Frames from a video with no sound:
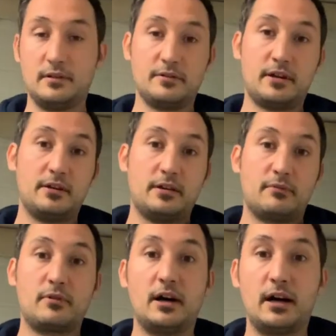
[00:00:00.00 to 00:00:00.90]
then
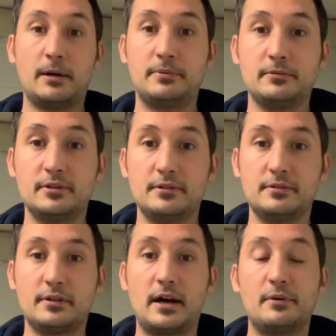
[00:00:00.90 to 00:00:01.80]
I'm quite happy
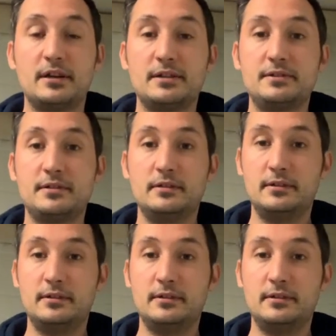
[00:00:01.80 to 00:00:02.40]
with how it is.